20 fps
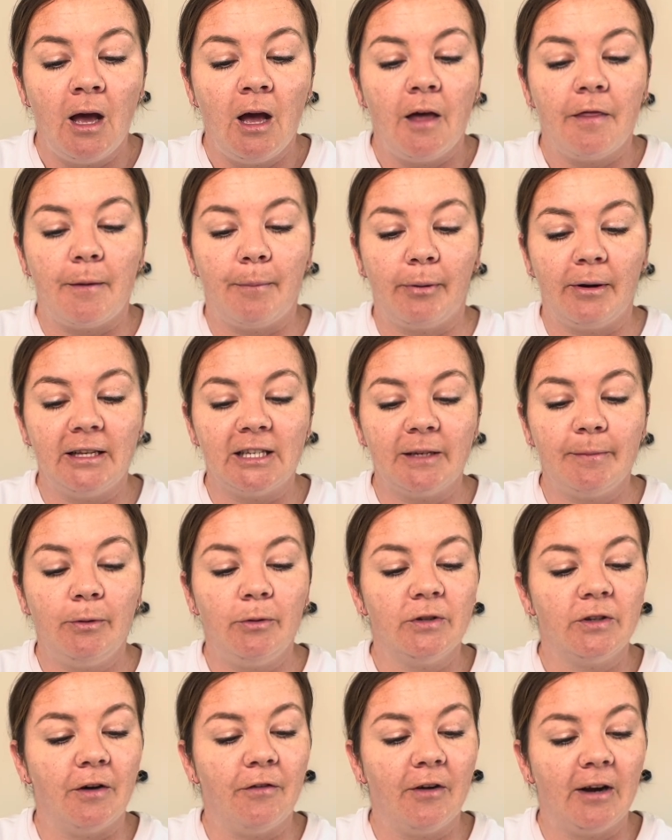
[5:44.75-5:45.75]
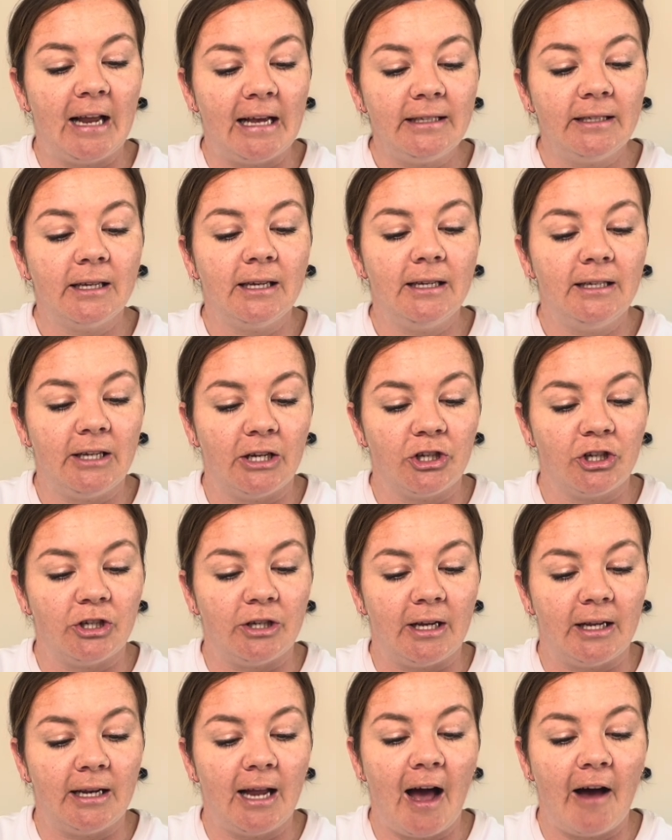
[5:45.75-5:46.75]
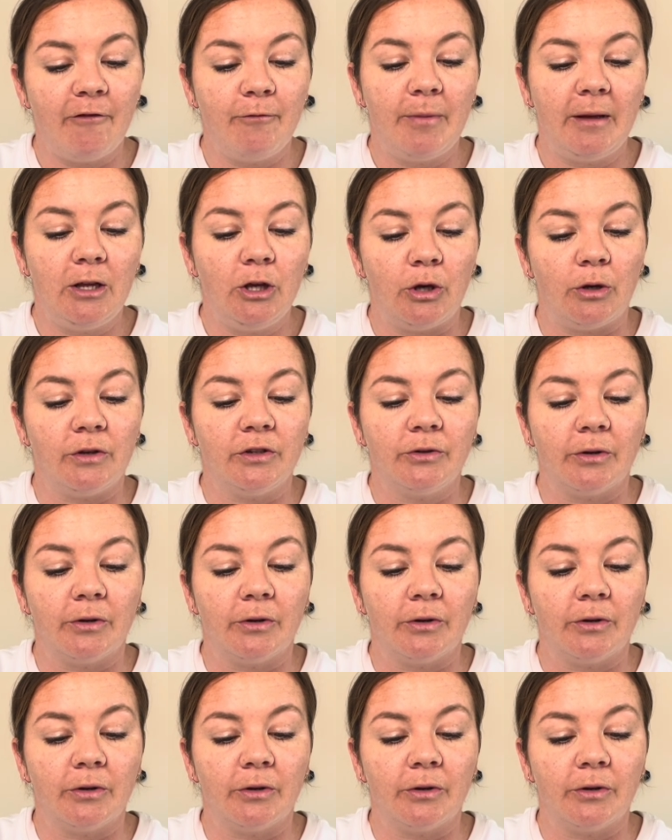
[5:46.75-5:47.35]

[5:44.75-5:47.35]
The principles of classic conditioning have been used